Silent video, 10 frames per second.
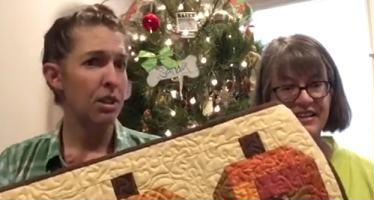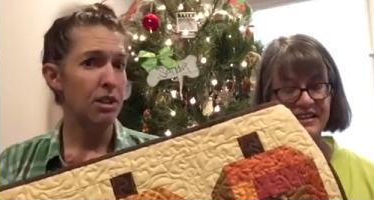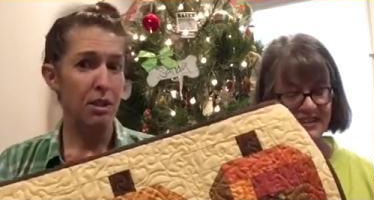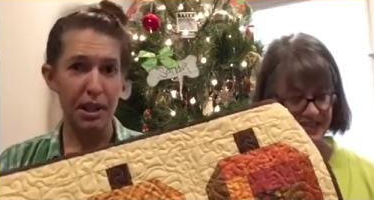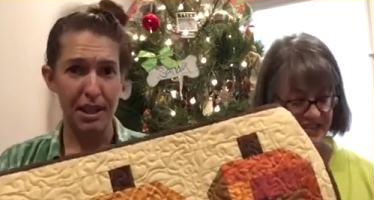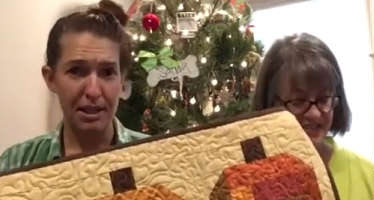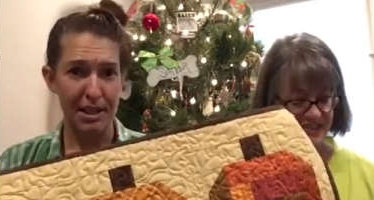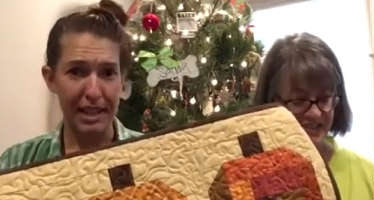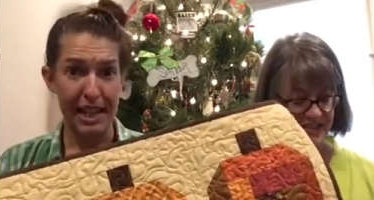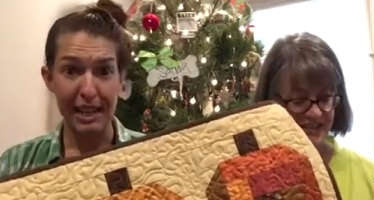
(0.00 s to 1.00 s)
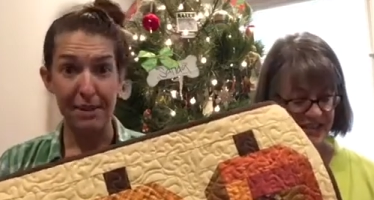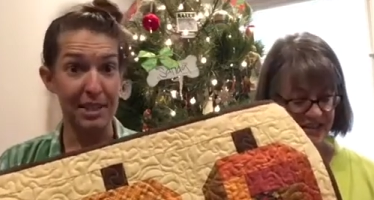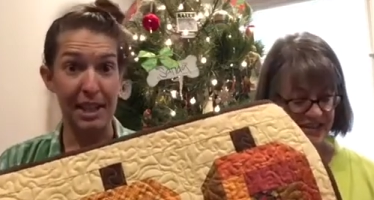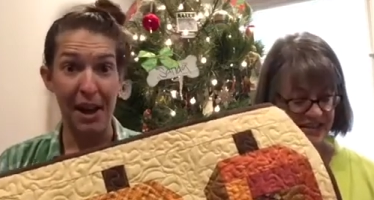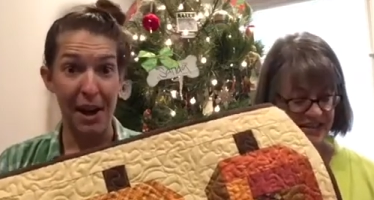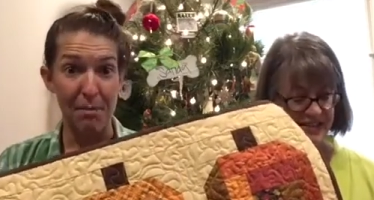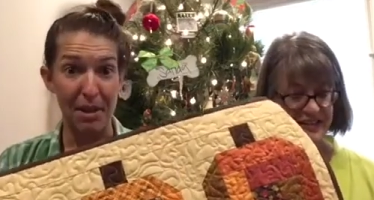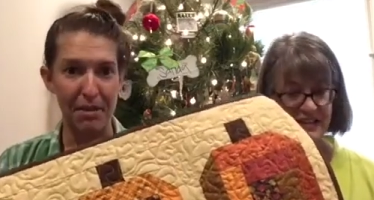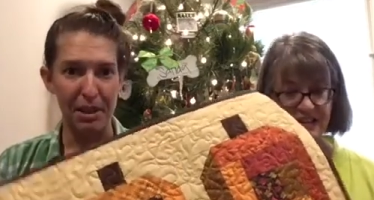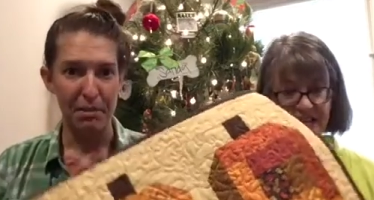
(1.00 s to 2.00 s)
Speaker 1: So then I saw this kit and I was like, oh,
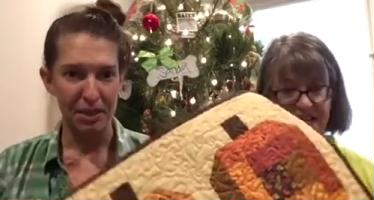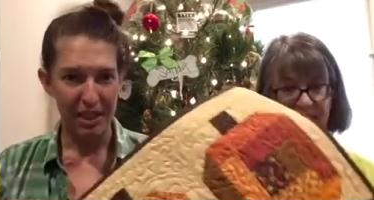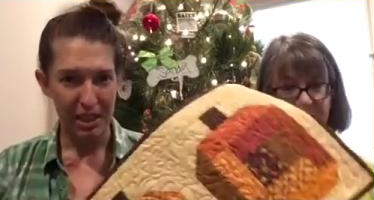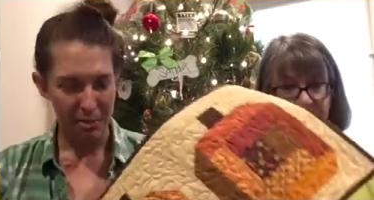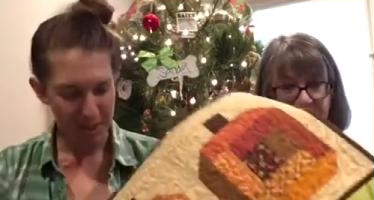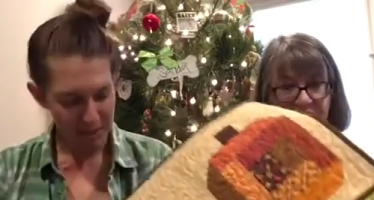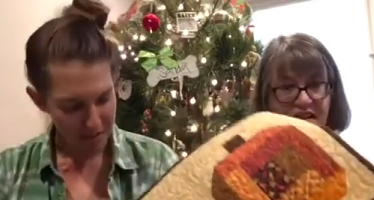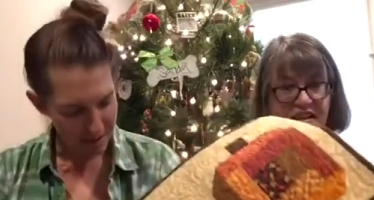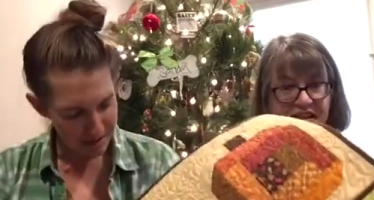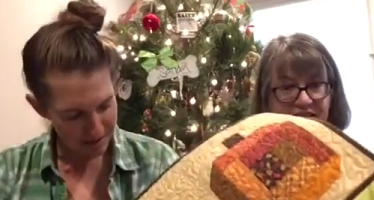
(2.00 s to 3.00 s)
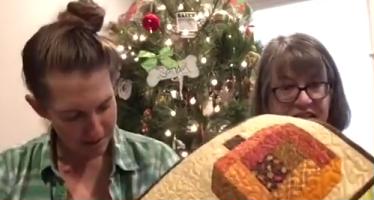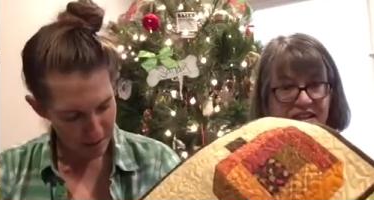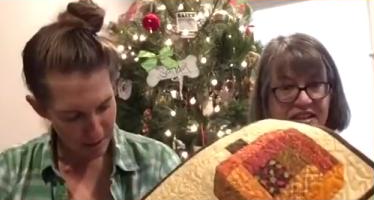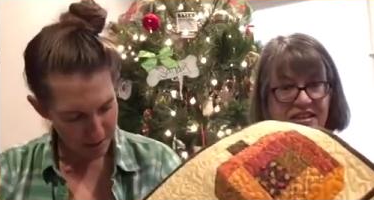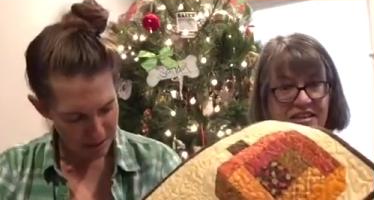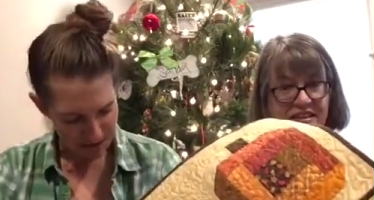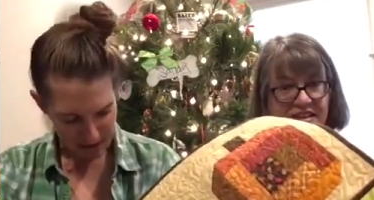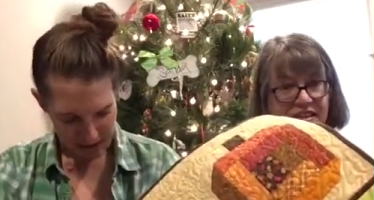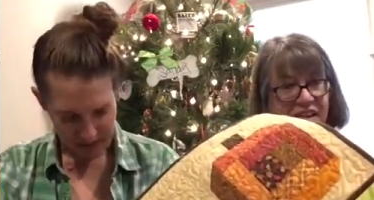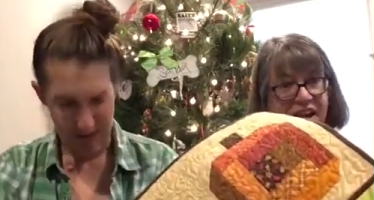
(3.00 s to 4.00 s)
perfect. But look how many red fabrics there
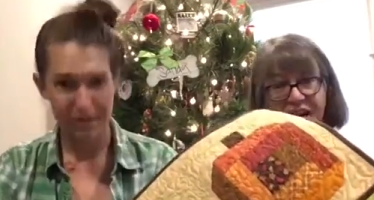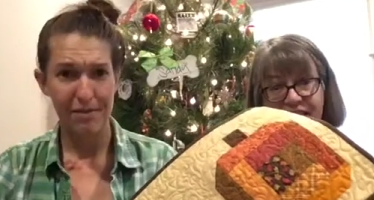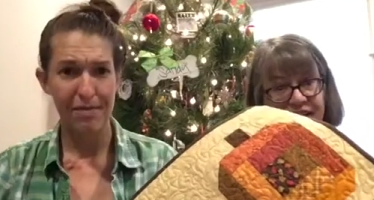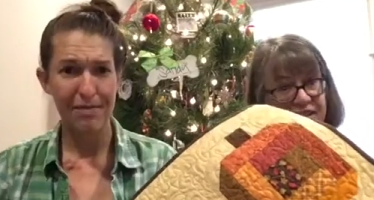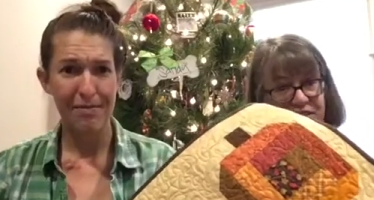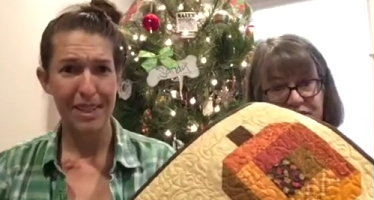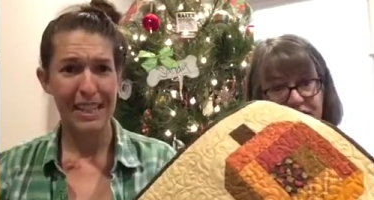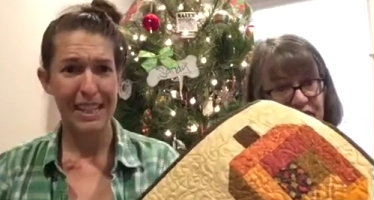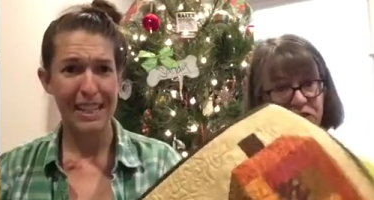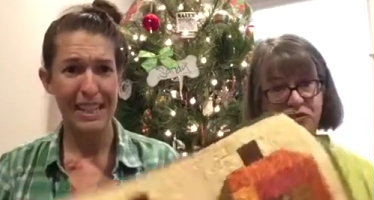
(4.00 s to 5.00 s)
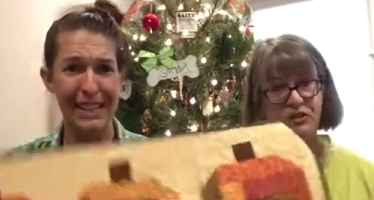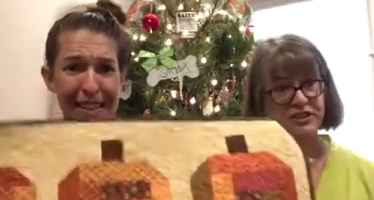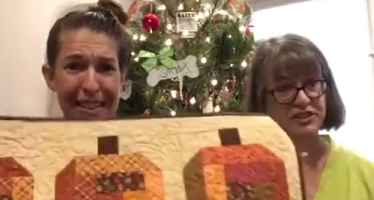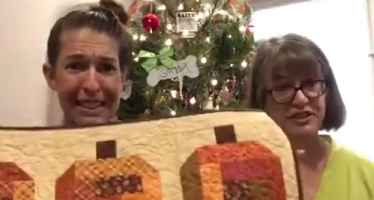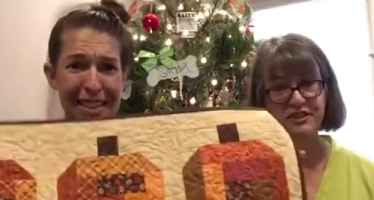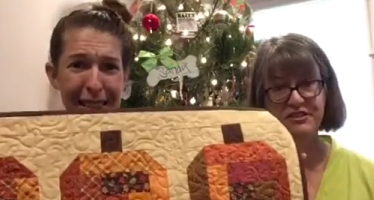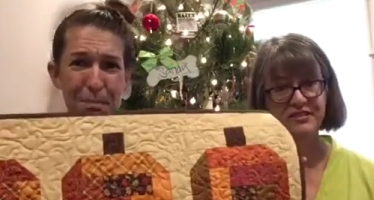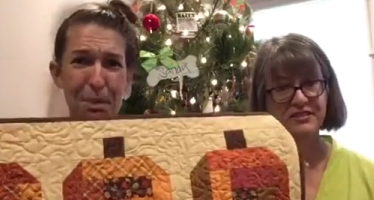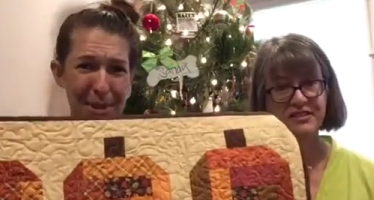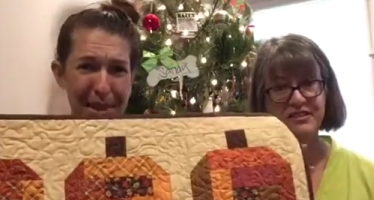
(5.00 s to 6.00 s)
are.
Speaker 2: I think those look like orange.
Speaker 1: They're
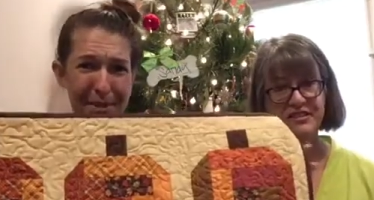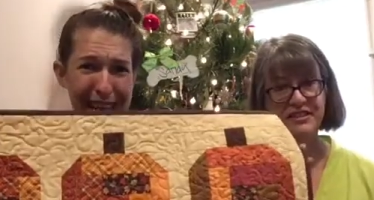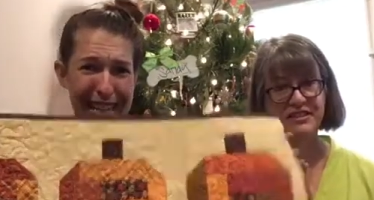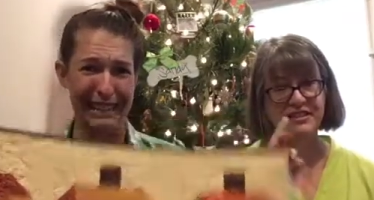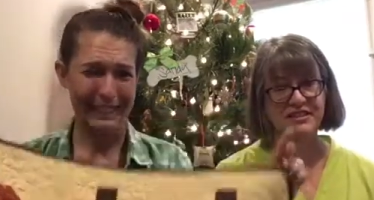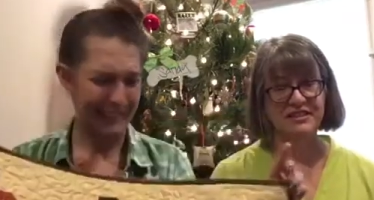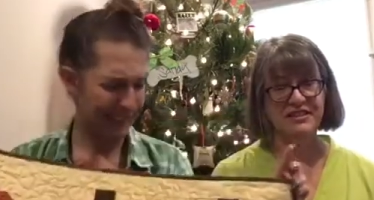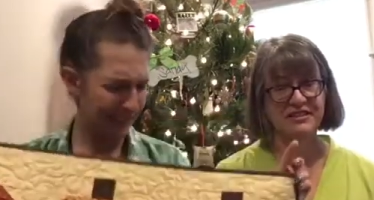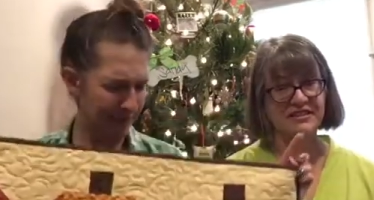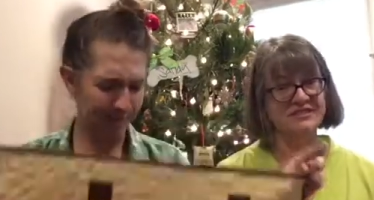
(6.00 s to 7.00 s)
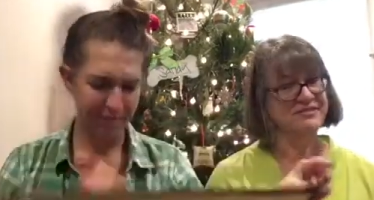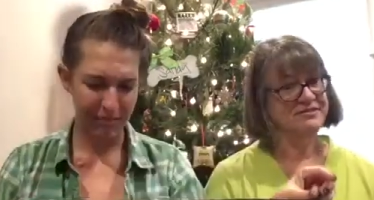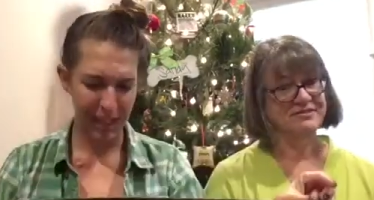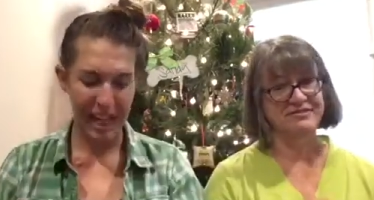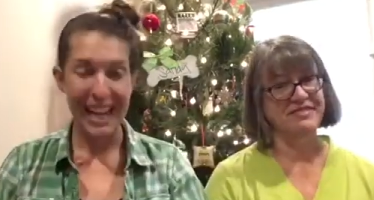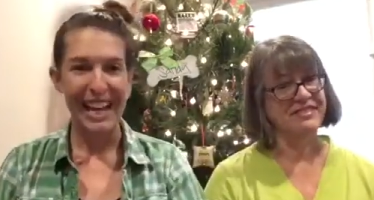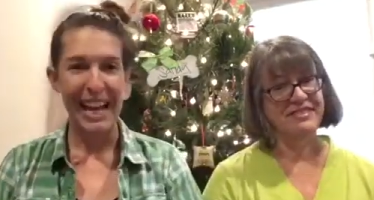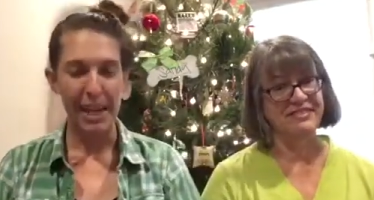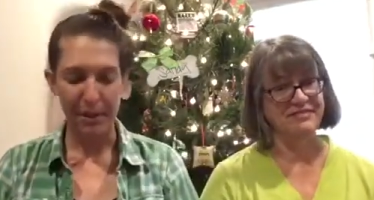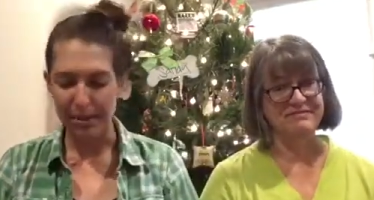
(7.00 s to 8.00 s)
mostly red.
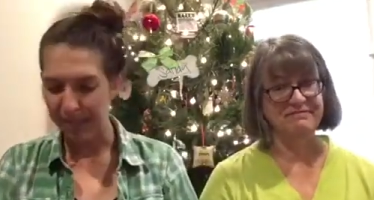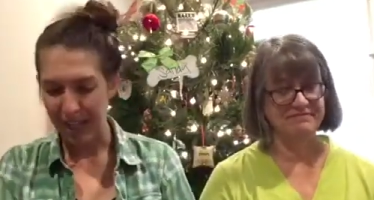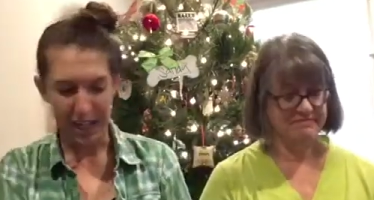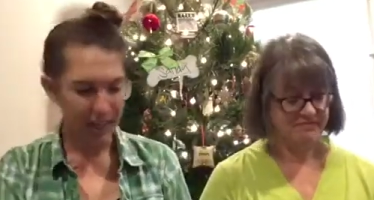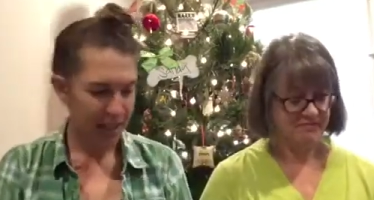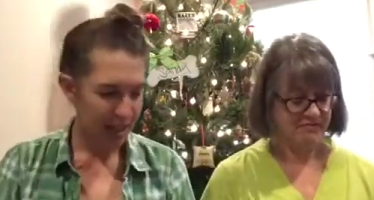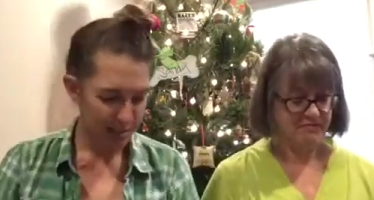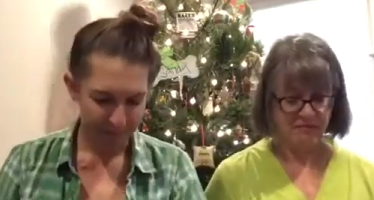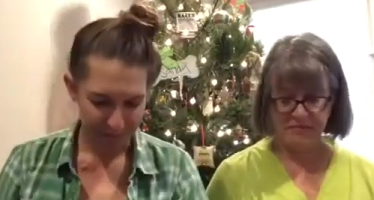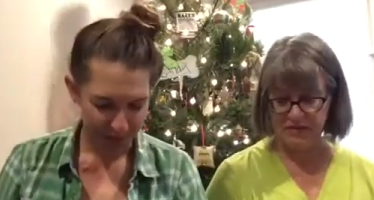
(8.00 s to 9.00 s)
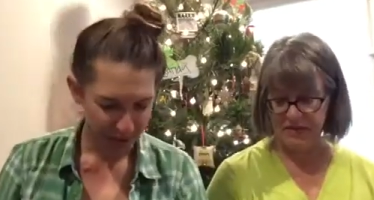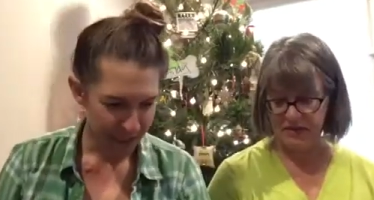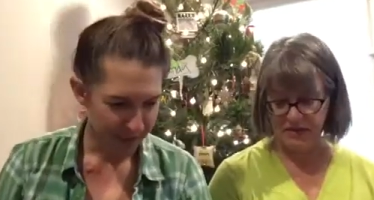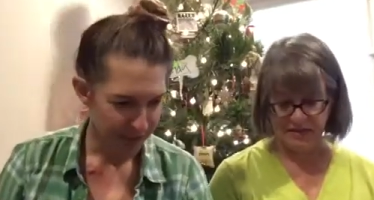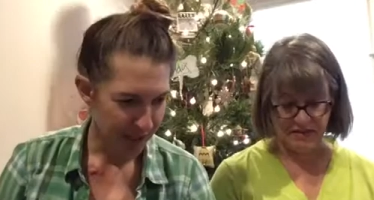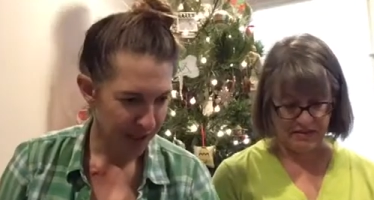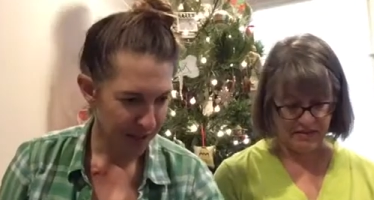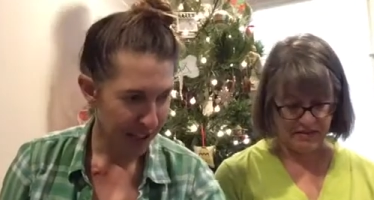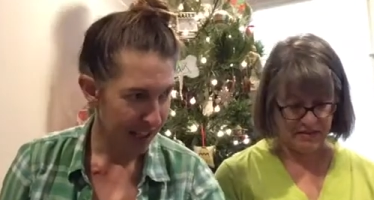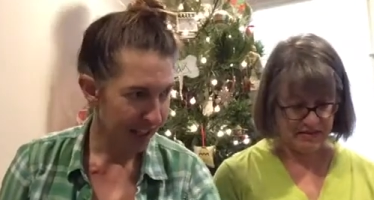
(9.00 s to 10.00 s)
Anyway, um, okay, so
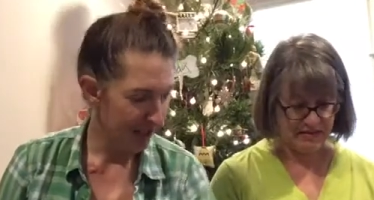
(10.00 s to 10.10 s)
that we have